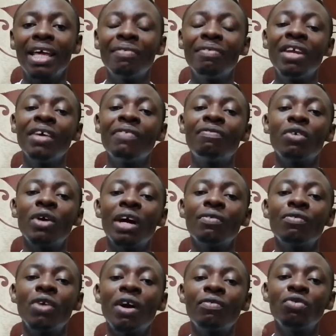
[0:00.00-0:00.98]
Even if you
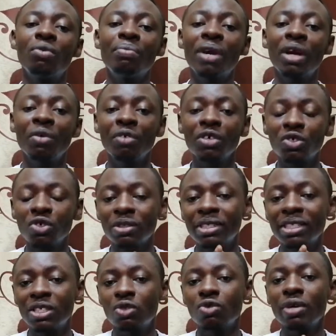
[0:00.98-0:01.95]
have to bring
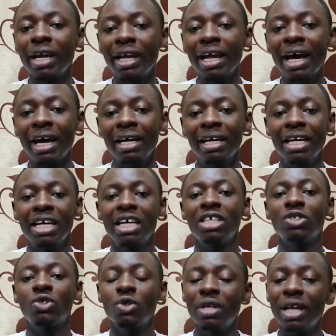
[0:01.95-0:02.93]
resources together
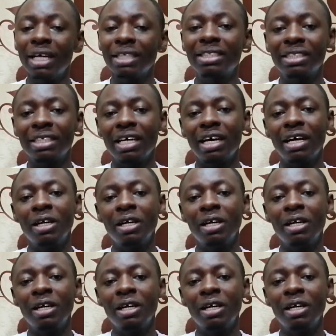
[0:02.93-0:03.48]
so that